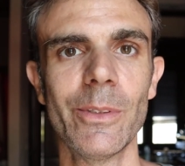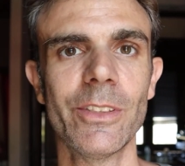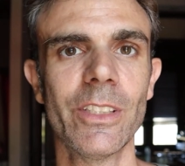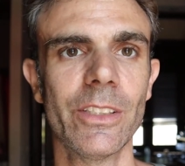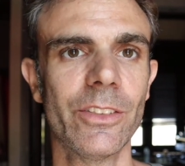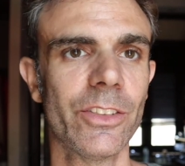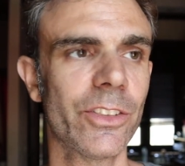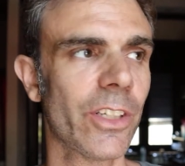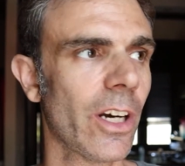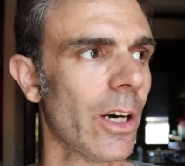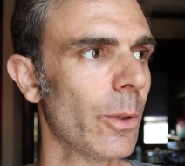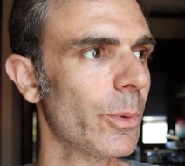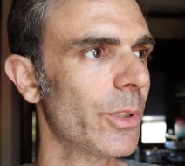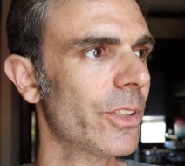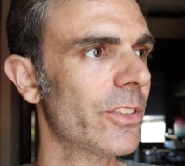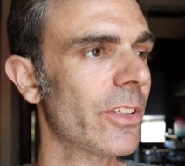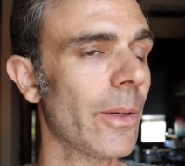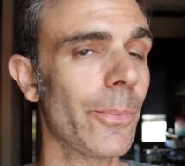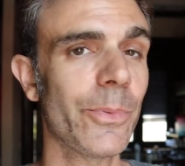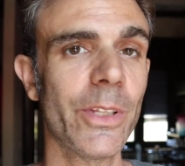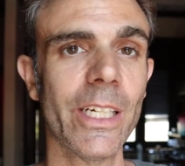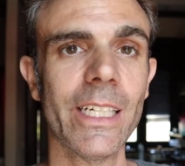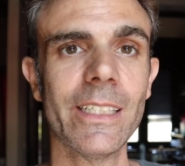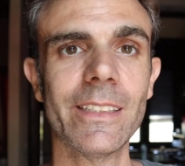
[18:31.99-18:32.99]
But start with
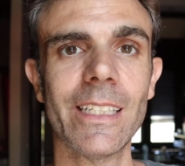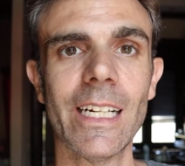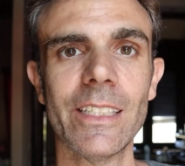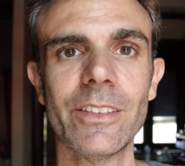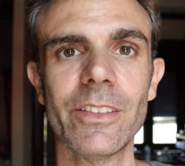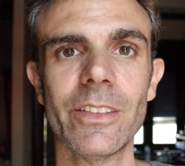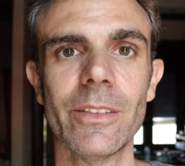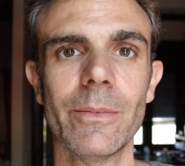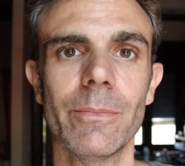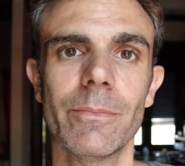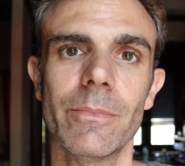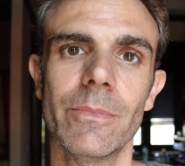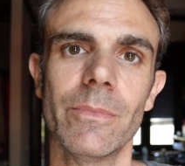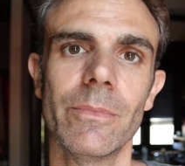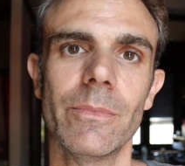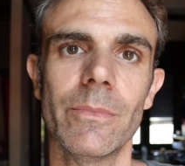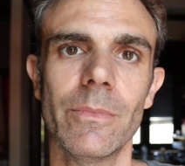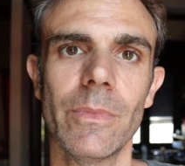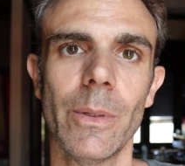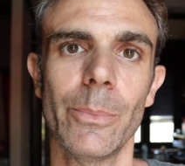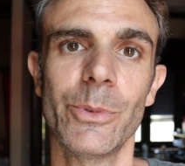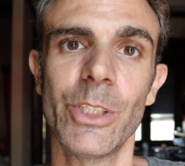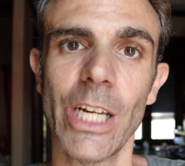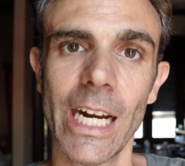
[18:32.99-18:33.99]
something that's
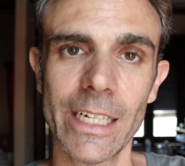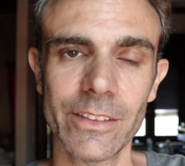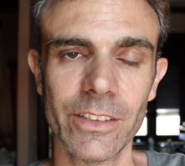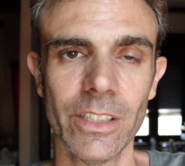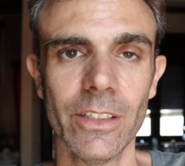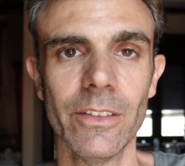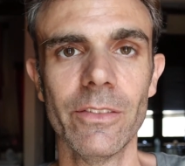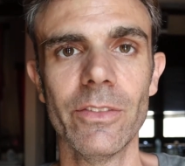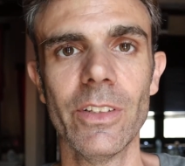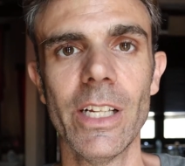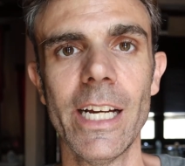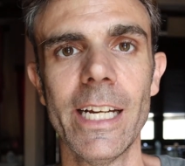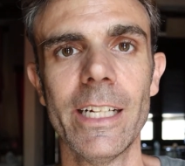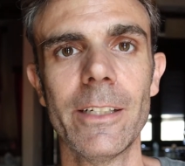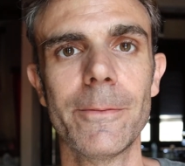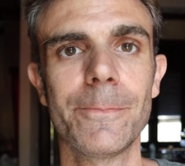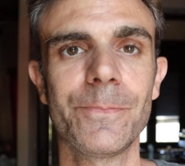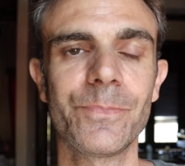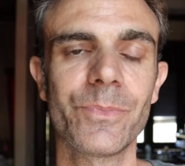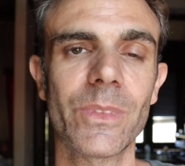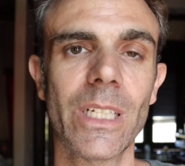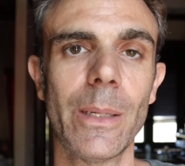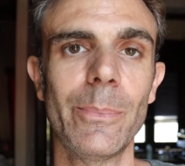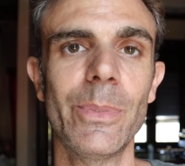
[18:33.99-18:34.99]
objective, like
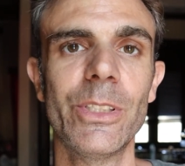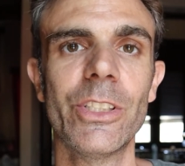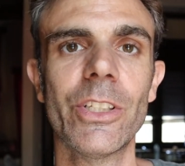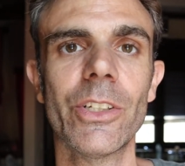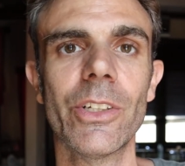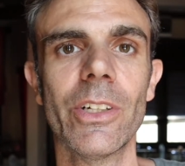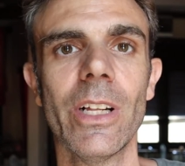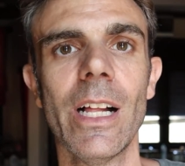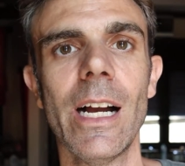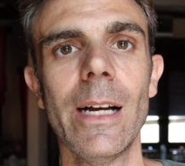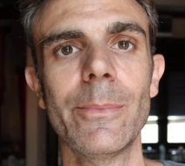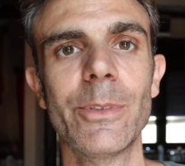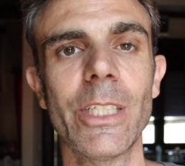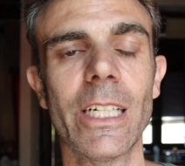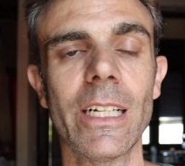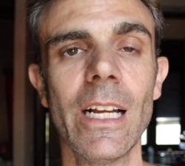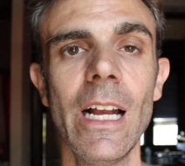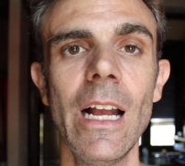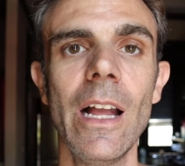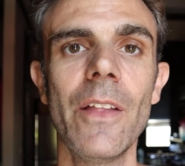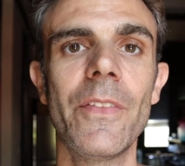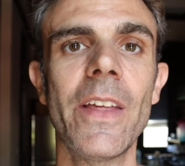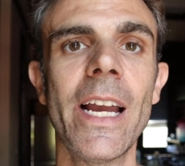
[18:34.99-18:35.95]
a material object.